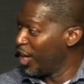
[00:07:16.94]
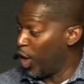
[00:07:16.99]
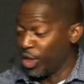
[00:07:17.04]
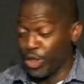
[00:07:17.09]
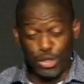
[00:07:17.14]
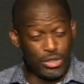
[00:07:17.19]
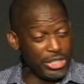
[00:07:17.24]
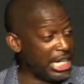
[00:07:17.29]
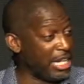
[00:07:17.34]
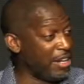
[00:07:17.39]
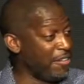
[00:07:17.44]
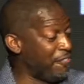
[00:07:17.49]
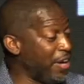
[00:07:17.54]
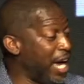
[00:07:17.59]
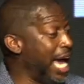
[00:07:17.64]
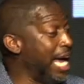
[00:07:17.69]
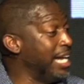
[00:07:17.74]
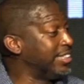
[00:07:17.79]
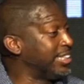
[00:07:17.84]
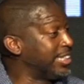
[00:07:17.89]
or you need to
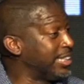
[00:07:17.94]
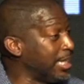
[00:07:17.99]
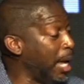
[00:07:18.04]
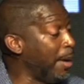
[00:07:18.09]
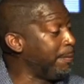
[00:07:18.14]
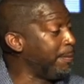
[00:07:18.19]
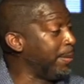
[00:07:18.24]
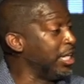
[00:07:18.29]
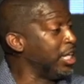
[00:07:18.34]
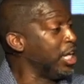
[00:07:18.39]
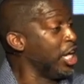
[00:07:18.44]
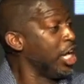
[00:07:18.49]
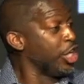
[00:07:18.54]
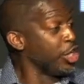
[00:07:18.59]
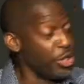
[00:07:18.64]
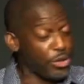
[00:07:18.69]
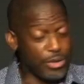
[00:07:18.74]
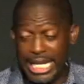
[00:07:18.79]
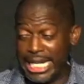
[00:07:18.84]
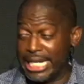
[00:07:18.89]
find something.
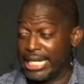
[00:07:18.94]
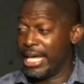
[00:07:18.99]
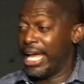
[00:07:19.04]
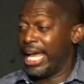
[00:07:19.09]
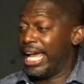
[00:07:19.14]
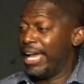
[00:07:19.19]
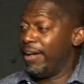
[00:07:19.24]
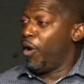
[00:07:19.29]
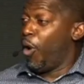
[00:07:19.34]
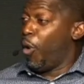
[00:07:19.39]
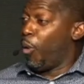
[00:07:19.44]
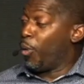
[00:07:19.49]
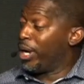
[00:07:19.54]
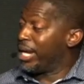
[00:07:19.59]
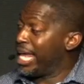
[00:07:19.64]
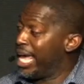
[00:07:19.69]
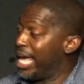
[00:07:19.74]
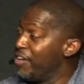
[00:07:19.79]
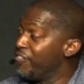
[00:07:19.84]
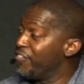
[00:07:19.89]
You need to if
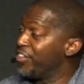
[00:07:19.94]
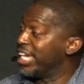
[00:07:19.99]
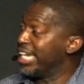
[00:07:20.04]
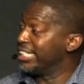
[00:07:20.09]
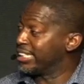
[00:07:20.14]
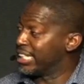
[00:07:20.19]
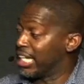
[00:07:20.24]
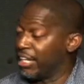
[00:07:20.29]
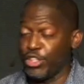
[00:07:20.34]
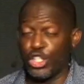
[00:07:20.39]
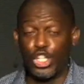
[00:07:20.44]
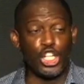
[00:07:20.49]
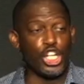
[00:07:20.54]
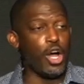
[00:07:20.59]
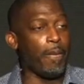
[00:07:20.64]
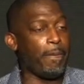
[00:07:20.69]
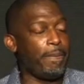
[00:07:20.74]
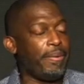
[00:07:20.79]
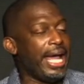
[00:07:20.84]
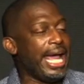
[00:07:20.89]
whatever is giving you
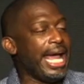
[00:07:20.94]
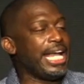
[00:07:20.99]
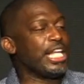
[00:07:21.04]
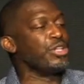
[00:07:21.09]
your pain,